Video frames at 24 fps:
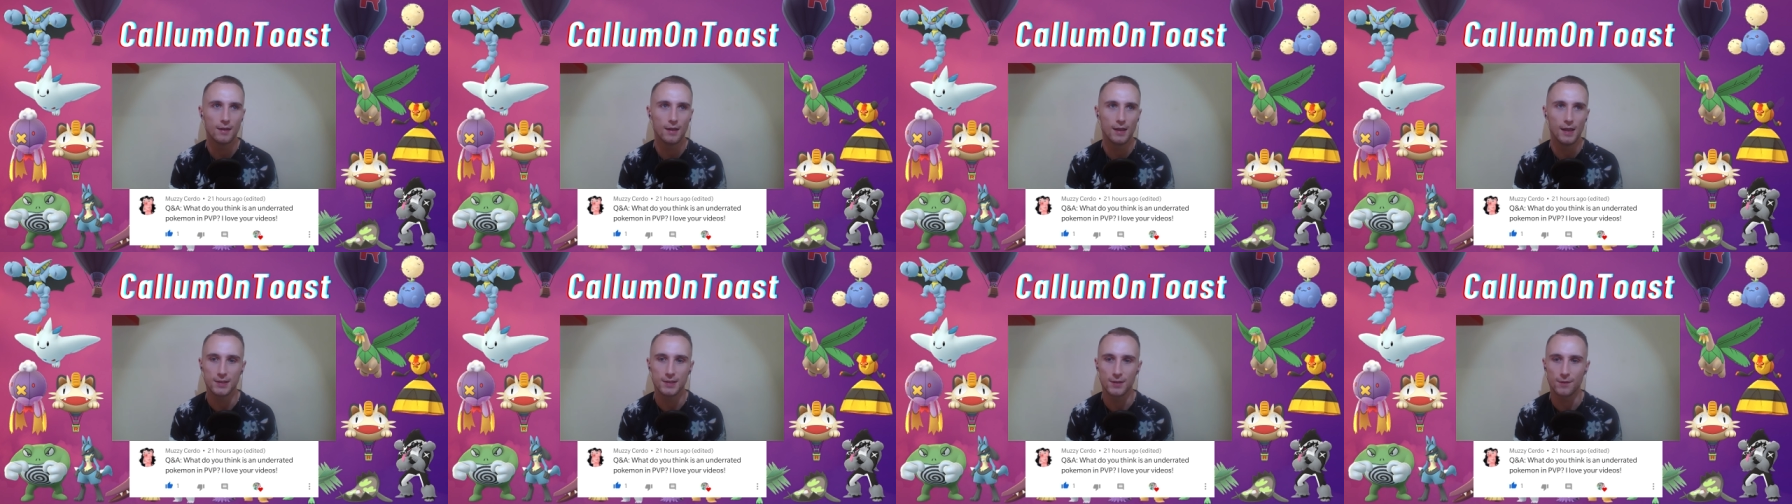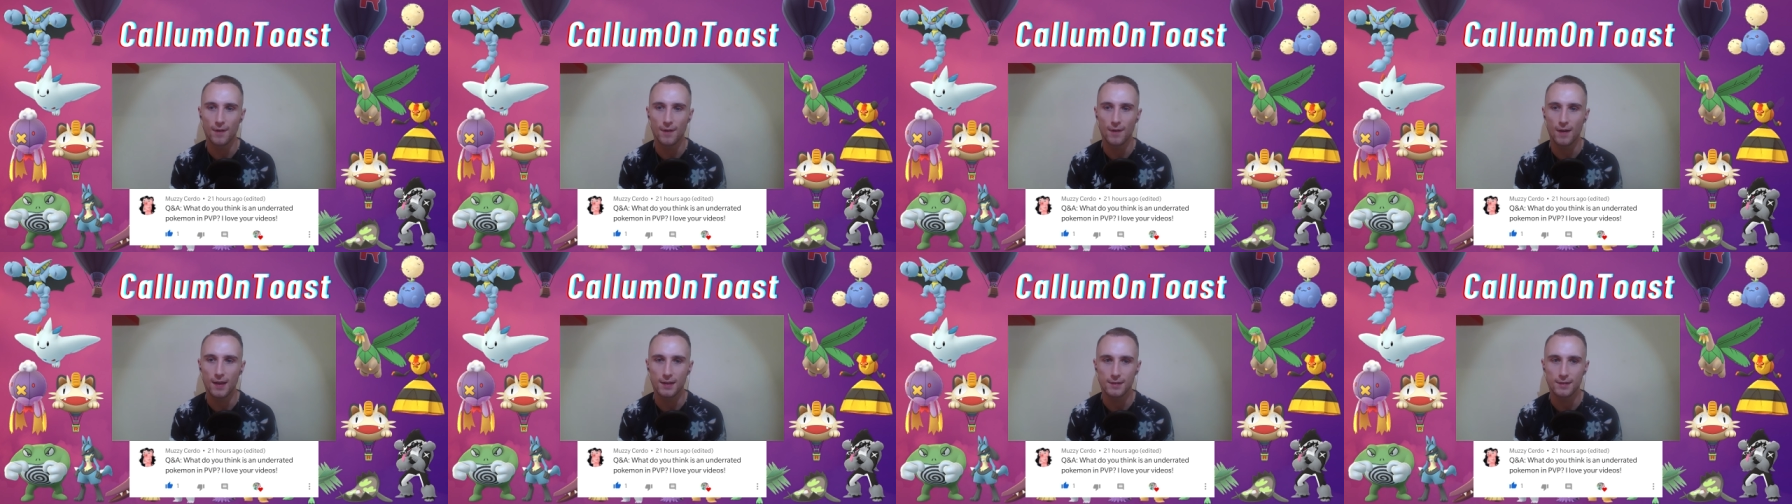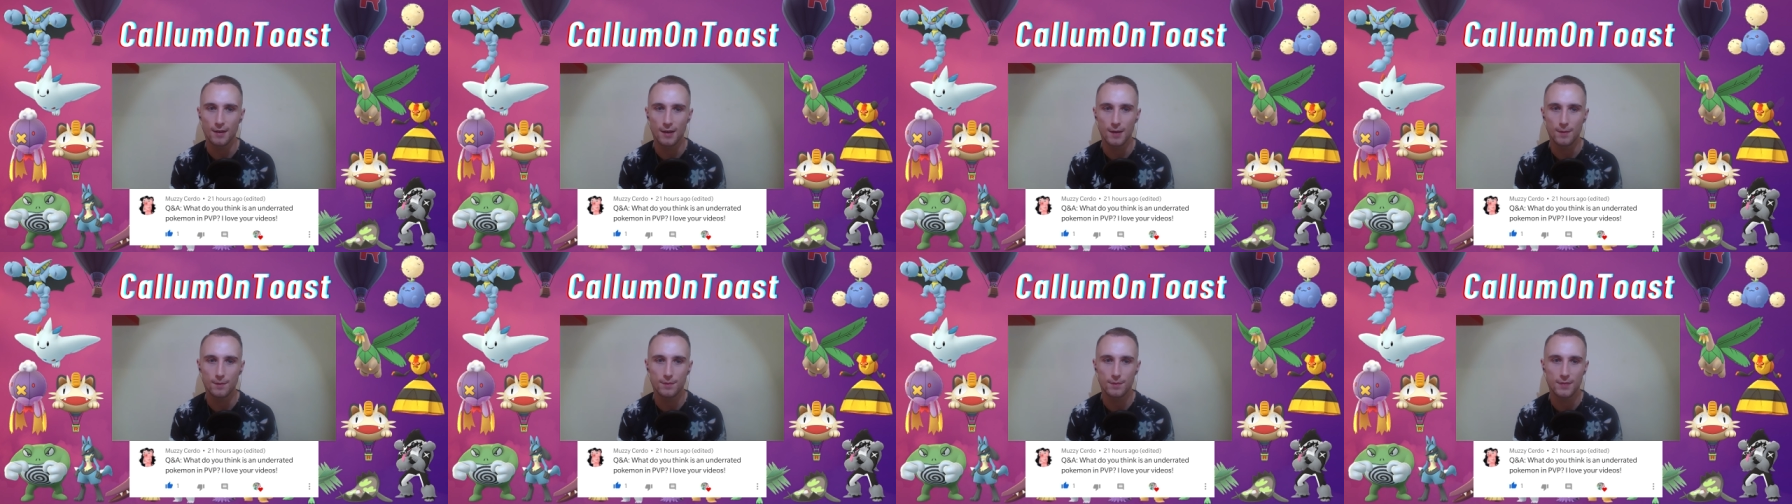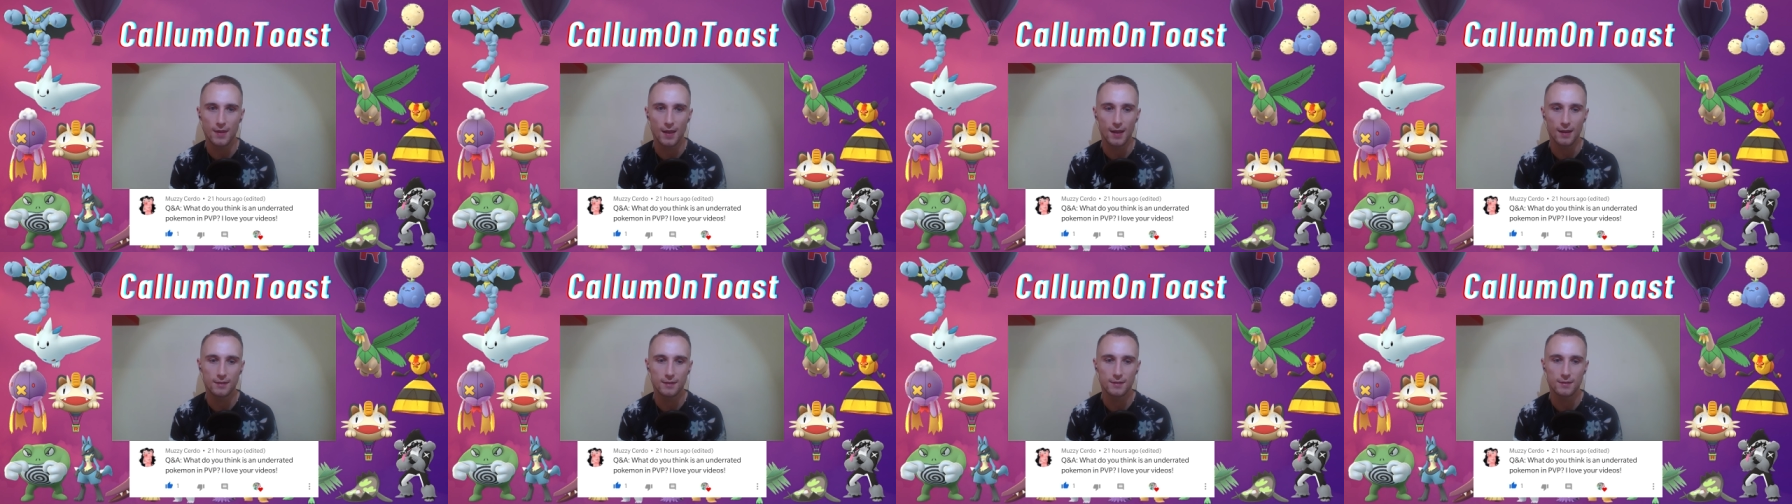It's a fighting type
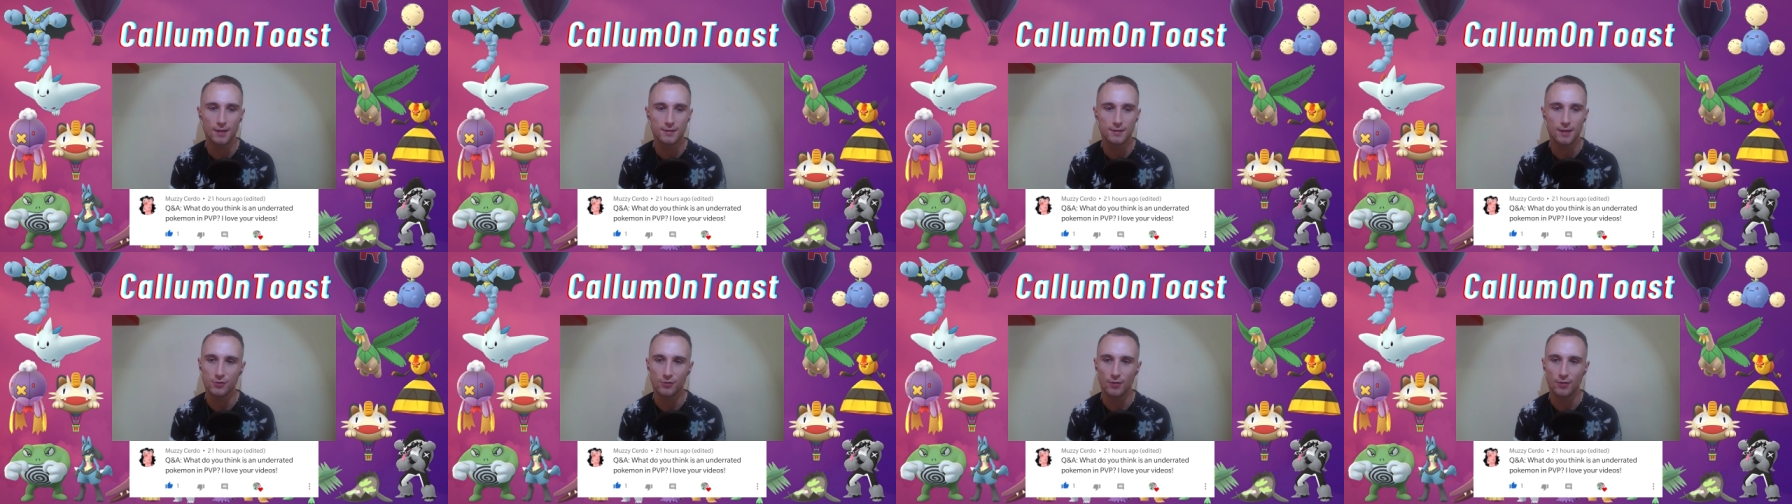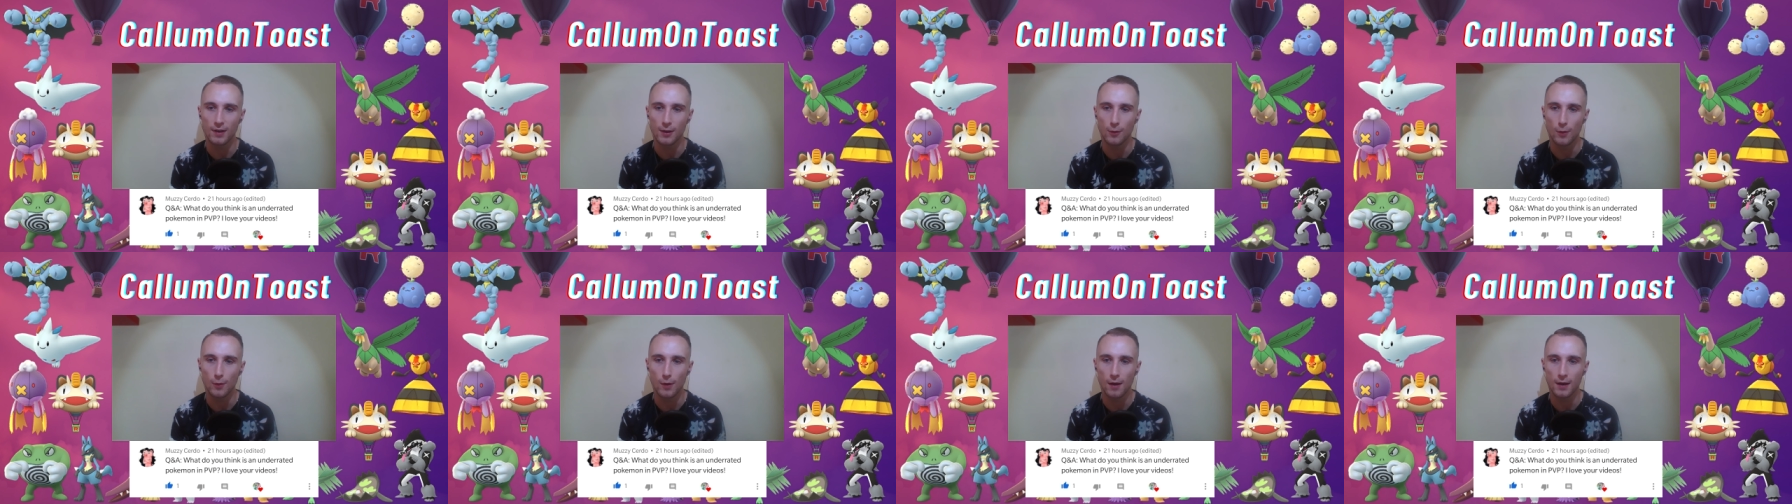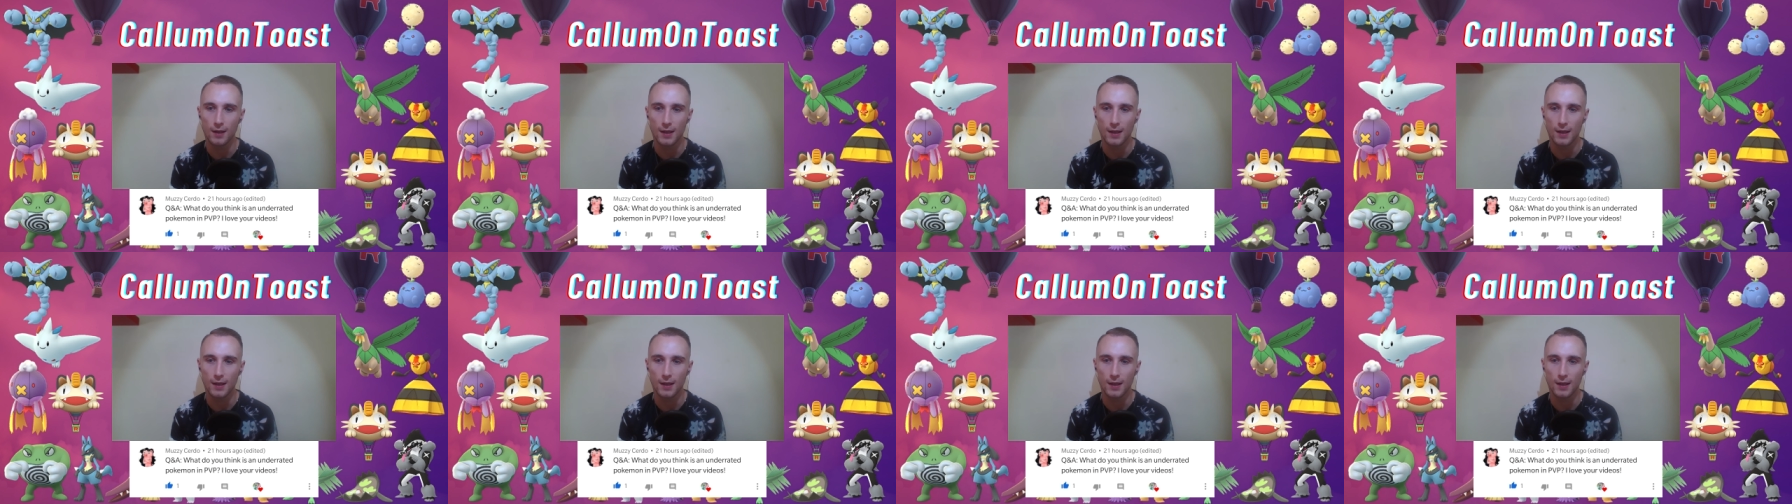that does really well